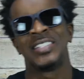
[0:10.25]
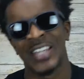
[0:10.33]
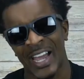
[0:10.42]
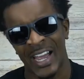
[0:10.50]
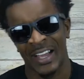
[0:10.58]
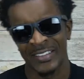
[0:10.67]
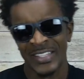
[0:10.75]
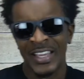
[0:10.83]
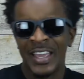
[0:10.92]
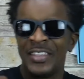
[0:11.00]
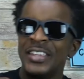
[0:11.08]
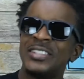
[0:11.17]
Childs.
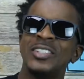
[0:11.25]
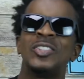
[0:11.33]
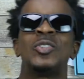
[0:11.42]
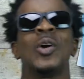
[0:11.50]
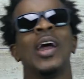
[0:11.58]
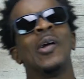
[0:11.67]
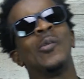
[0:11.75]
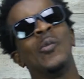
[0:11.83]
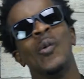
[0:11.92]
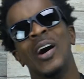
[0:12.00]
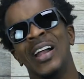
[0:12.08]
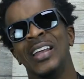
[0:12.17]
This is track
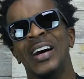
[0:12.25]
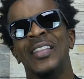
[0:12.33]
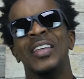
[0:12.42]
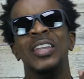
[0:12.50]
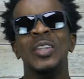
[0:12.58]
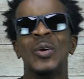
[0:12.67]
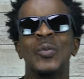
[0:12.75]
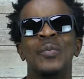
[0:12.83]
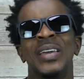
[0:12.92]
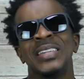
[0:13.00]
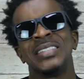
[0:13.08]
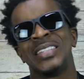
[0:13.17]
one of the new
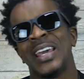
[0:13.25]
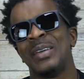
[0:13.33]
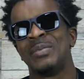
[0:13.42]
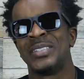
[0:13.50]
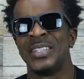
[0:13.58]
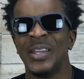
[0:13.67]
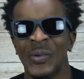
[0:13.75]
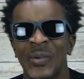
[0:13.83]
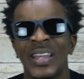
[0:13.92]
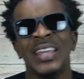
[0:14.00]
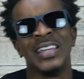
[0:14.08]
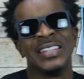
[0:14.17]
mixtape
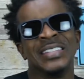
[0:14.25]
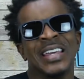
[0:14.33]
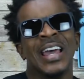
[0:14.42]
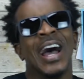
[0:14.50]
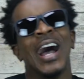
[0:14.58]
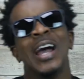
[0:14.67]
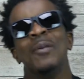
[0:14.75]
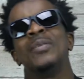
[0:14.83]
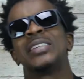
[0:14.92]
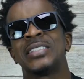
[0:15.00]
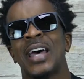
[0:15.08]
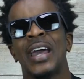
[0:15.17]
series. I am
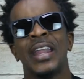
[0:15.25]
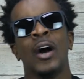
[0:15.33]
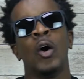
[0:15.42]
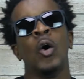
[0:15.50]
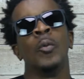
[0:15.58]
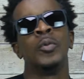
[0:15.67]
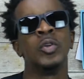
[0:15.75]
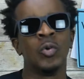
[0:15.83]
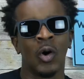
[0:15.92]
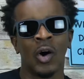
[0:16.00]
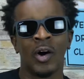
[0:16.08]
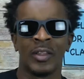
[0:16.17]
excited. I hope you
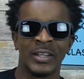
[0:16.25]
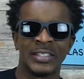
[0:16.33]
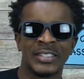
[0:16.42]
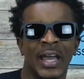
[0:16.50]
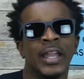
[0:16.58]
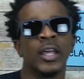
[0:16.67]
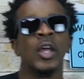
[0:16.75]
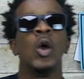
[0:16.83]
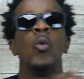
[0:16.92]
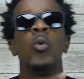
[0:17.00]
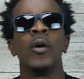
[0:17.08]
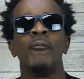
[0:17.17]
all are excited.
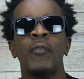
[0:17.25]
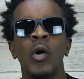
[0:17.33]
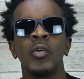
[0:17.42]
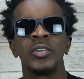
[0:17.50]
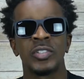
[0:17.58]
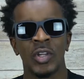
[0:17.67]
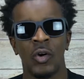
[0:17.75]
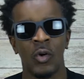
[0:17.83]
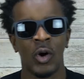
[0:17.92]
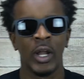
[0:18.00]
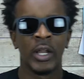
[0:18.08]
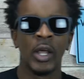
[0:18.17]
We're focused
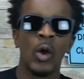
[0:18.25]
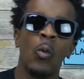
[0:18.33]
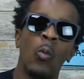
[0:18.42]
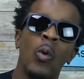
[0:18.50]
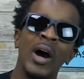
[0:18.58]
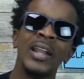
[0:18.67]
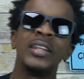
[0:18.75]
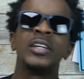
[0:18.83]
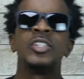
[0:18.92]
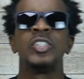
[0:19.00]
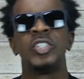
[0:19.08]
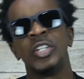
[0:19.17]
on what
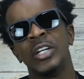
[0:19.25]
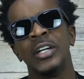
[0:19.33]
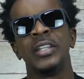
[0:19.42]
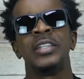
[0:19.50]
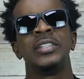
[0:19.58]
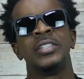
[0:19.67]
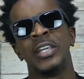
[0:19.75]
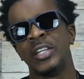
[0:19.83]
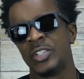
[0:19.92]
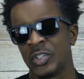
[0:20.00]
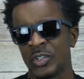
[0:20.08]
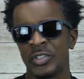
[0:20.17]
should
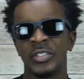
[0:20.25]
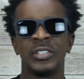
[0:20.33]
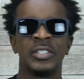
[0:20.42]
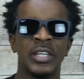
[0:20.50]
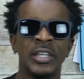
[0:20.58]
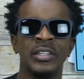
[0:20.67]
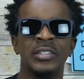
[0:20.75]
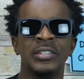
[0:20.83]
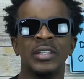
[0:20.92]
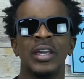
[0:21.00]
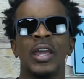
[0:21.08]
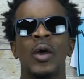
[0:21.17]
teachers teach?
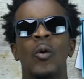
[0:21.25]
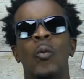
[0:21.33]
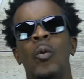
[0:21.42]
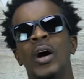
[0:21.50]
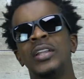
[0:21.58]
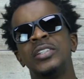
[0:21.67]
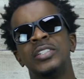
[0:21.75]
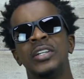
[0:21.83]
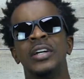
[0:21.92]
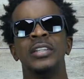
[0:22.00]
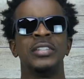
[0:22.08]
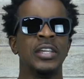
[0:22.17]
What
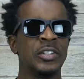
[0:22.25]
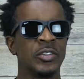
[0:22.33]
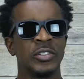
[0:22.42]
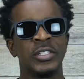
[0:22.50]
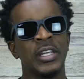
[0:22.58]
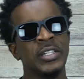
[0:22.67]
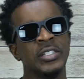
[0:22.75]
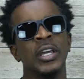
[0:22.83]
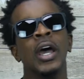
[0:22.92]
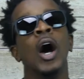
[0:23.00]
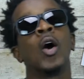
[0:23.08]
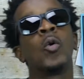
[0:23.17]
should teachers teach?
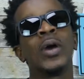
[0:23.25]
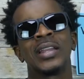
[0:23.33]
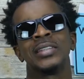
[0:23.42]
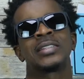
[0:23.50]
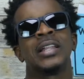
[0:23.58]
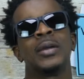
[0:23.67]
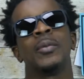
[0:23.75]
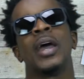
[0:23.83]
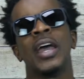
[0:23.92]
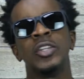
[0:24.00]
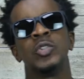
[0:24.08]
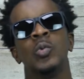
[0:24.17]
A quick disclaimer,
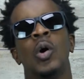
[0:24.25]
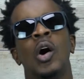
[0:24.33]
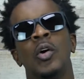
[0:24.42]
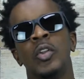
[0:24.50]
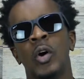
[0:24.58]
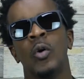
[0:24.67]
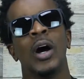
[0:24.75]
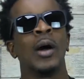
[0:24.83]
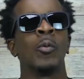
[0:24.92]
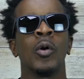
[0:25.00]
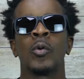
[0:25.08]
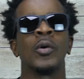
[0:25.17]
as you all know, I
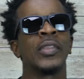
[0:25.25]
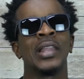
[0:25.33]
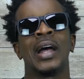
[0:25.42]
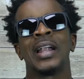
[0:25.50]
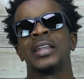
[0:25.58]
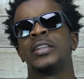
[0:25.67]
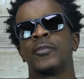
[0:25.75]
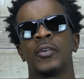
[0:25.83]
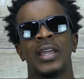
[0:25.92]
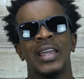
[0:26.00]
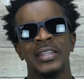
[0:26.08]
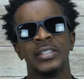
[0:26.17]
work with a lot of
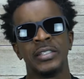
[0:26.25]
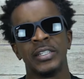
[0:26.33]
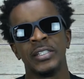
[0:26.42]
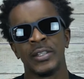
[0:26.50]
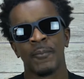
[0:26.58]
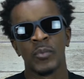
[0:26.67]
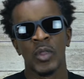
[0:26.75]
different entities.